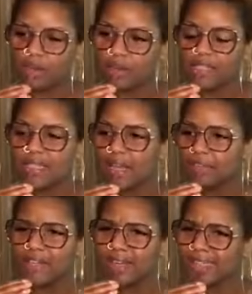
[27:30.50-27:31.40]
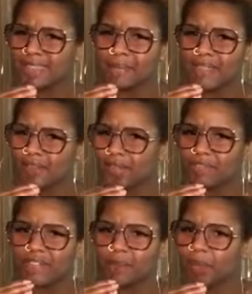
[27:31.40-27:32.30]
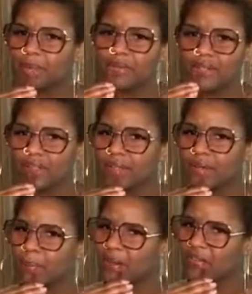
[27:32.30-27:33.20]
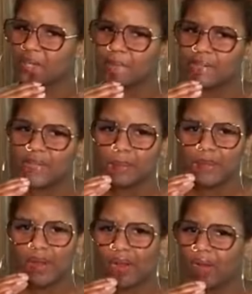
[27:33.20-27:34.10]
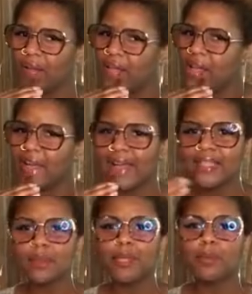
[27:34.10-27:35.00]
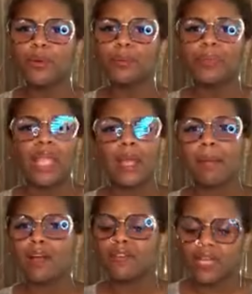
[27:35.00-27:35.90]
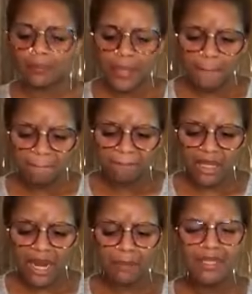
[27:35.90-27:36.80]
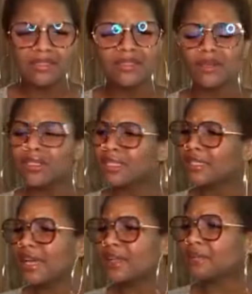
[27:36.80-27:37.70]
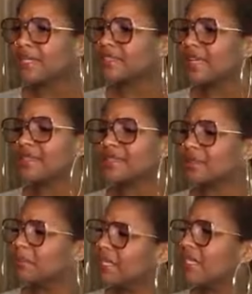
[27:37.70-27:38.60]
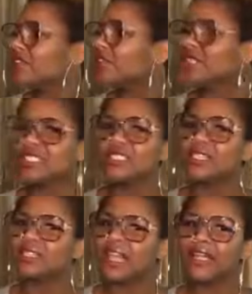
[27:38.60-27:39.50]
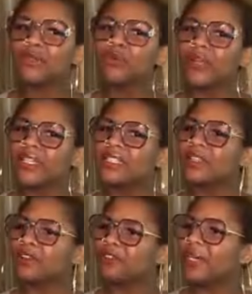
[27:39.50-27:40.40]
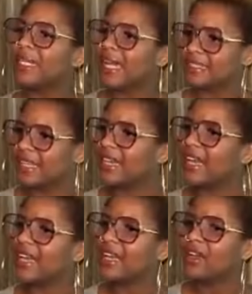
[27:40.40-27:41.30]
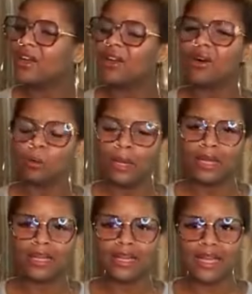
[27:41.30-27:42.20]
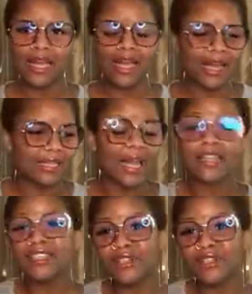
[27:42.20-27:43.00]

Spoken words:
because I feel like I got some ignorant fucking people, in my family. Don't get me wrong. I got some people in my family that I be, looking at them like, that is some ignorant shit. Like, you really still feel like that, huh? Oh my God. Like,